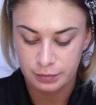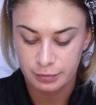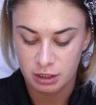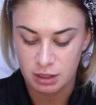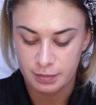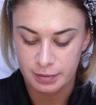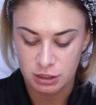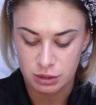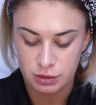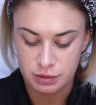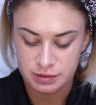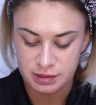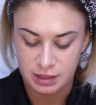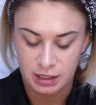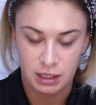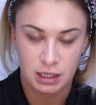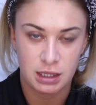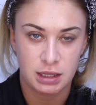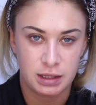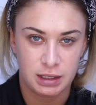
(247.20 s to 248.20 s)
I'm going to be
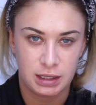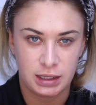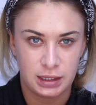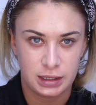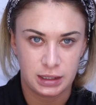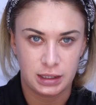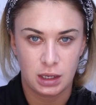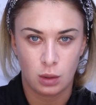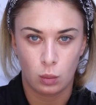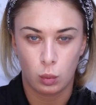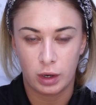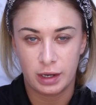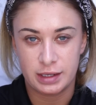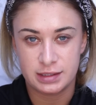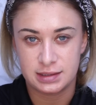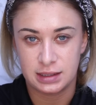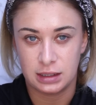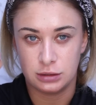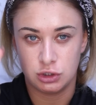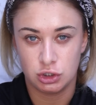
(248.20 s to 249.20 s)
using the
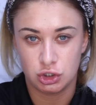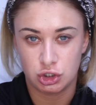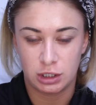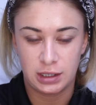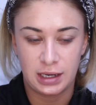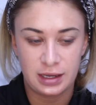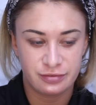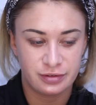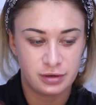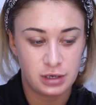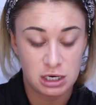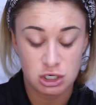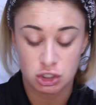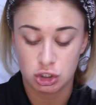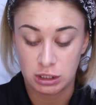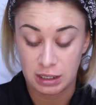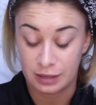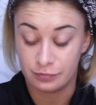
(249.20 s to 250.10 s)
YSL Touche Chocolate foundation.